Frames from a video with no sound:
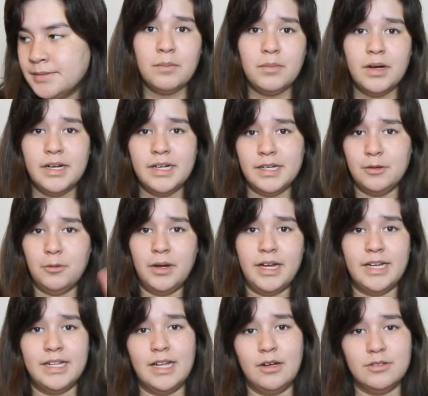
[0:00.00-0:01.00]
But
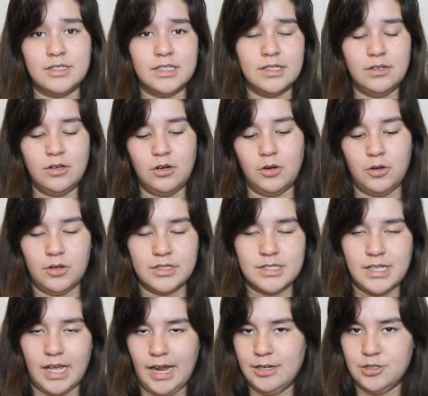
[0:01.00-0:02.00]
anyway, that was a little
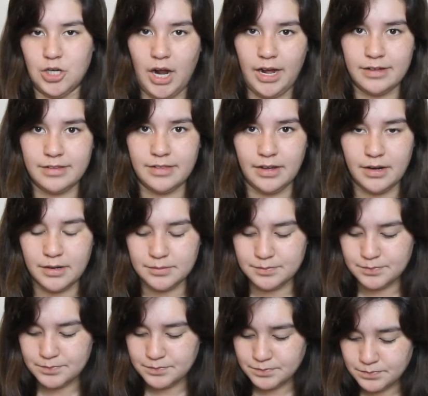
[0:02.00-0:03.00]
sidetrack there.